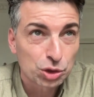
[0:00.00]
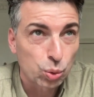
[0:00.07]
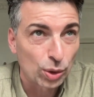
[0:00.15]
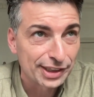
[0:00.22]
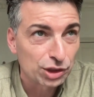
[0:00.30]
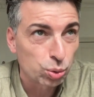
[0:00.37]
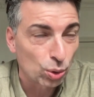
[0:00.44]

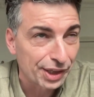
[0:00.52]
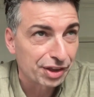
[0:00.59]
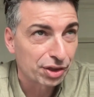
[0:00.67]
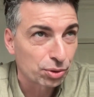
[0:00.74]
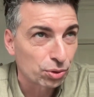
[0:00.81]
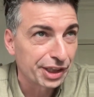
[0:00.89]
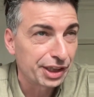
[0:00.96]
twenty
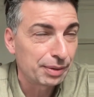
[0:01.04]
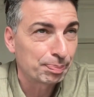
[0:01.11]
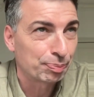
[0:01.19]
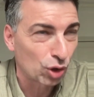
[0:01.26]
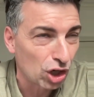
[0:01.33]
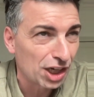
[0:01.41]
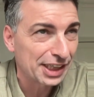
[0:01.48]
twenty-three,
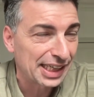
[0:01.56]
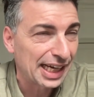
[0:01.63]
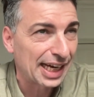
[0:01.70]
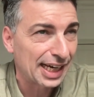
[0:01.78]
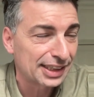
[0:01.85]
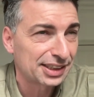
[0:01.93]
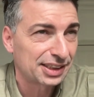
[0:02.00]

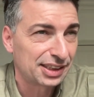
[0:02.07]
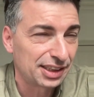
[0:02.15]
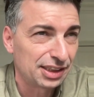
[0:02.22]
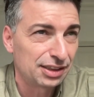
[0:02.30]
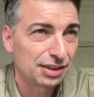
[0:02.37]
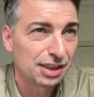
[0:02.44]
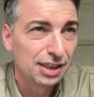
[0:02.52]

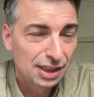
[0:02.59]
broadcasting